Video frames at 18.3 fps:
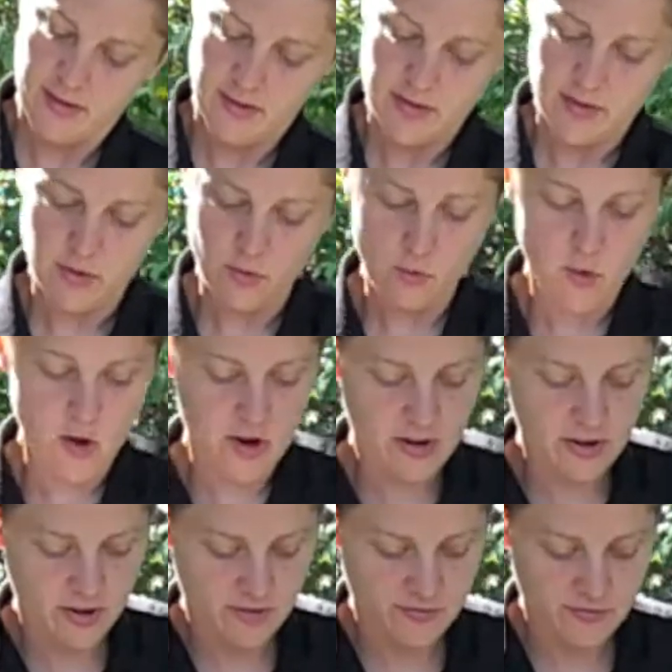The
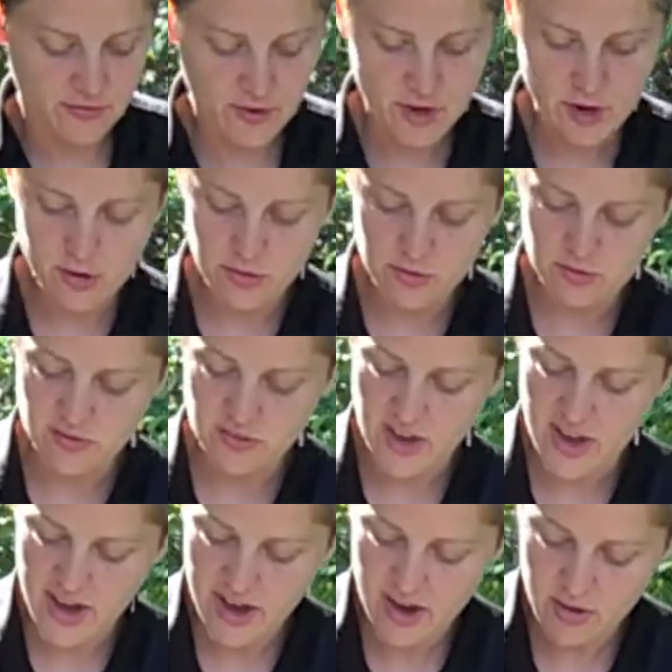water flows
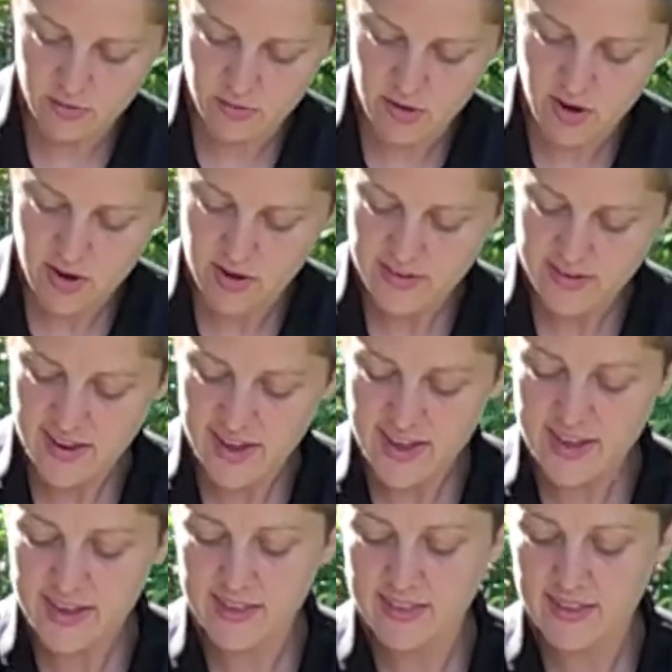down,
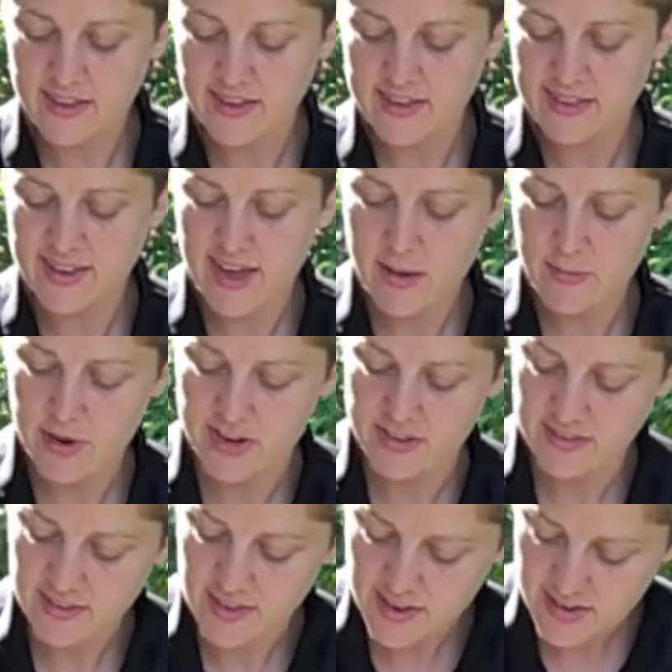taking the
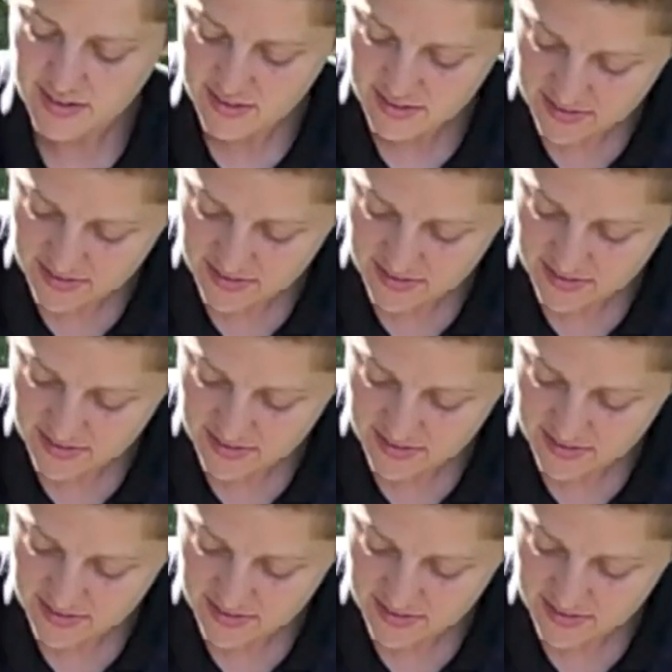contaminants into the